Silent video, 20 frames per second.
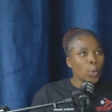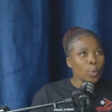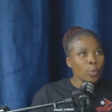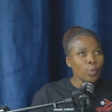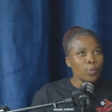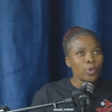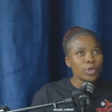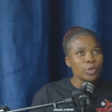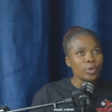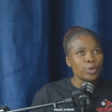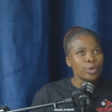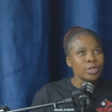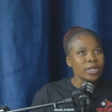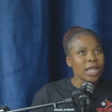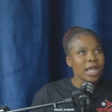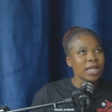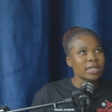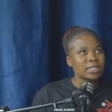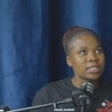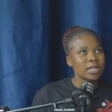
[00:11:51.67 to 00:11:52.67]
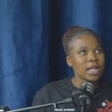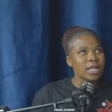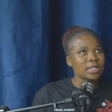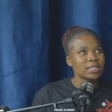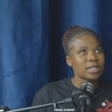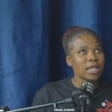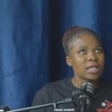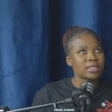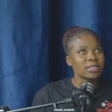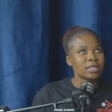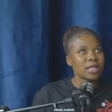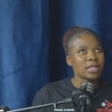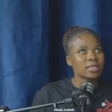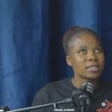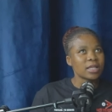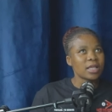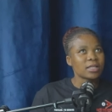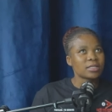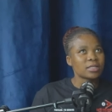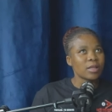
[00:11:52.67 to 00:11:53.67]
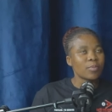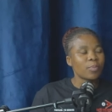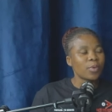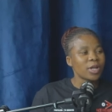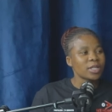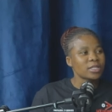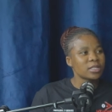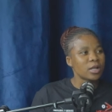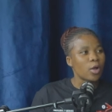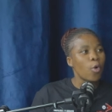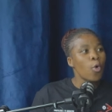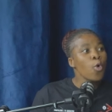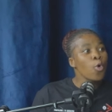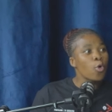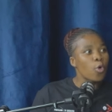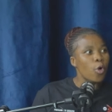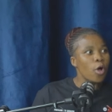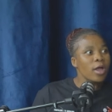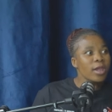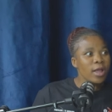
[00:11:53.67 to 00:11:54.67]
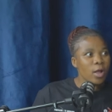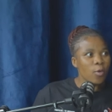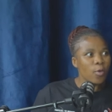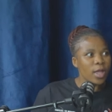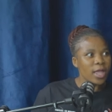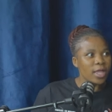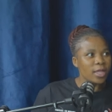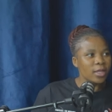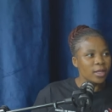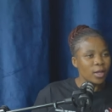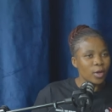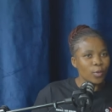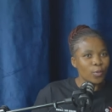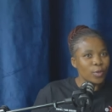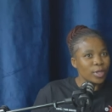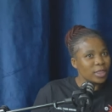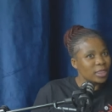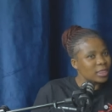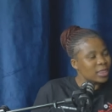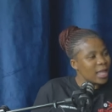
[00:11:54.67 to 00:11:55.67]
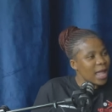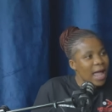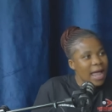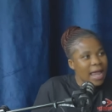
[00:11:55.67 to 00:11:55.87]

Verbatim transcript: whom we look at as as as, as the president who got away with the